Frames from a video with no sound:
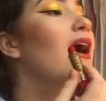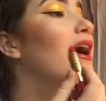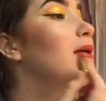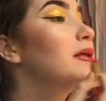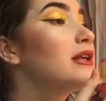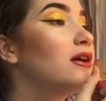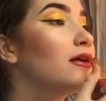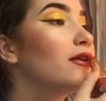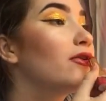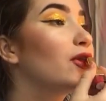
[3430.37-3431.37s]
I mean,
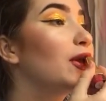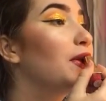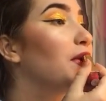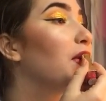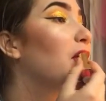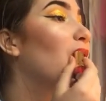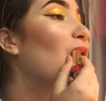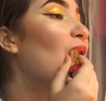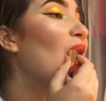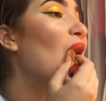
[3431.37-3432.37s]
honestly,
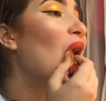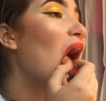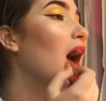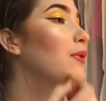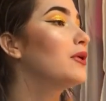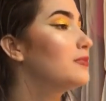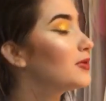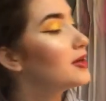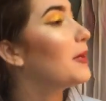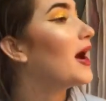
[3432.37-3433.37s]
I wouldn't
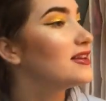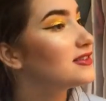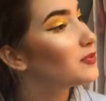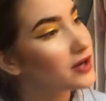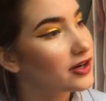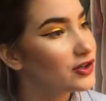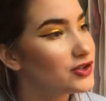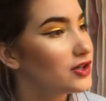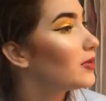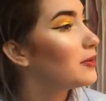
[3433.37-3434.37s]
put it past someone on
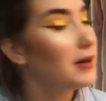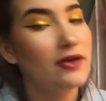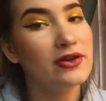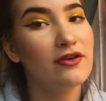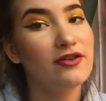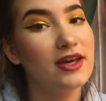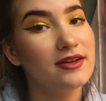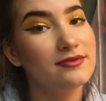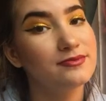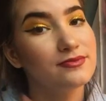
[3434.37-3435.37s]
YouTube. Like, Belle Delphine.